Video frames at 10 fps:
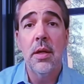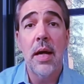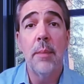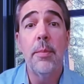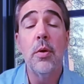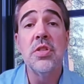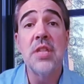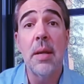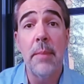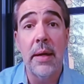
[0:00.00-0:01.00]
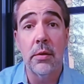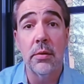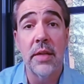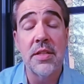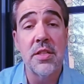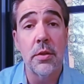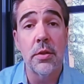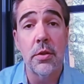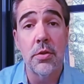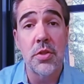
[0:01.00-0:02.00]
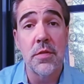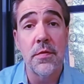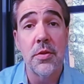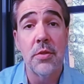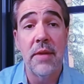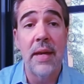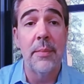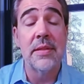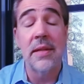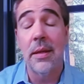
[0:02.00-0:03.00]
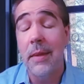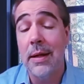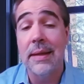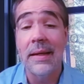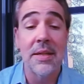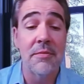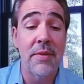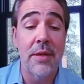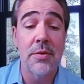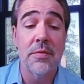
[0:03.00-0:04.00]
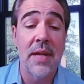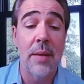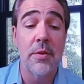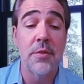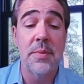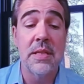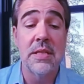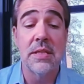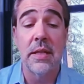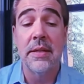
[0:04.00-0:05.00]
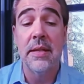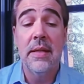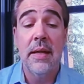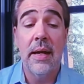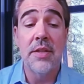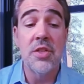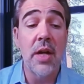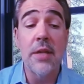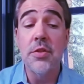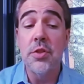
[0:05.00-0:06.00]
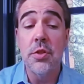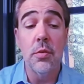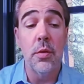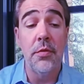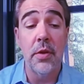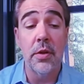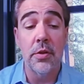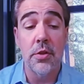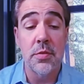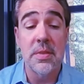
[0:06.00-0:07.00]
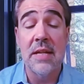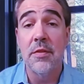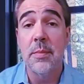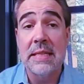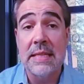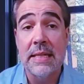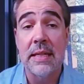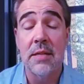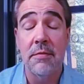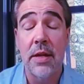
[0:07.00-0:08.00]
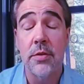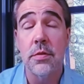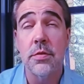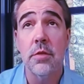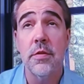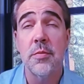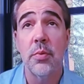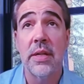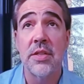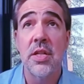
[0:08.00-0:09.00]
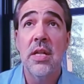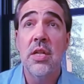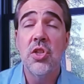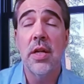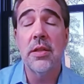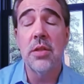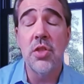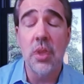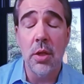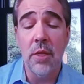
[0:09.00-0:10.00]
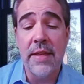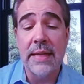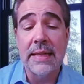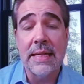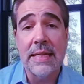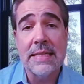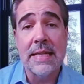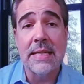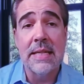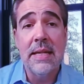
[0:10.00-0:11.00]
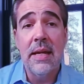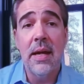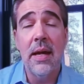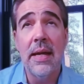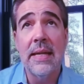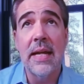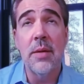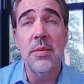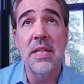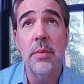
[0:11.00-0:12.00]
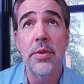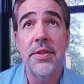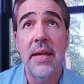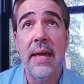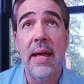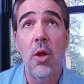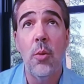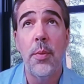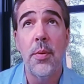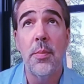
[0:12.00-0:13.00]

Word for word: uh, Bo Schembechler, legendary coach at U of M, and Tom Monaghan, the founder of Domino's Pizza. And, uh, John too was very close with David McKinnon, the founder of Service Brands. John could share all of that content, uh, and I was able to help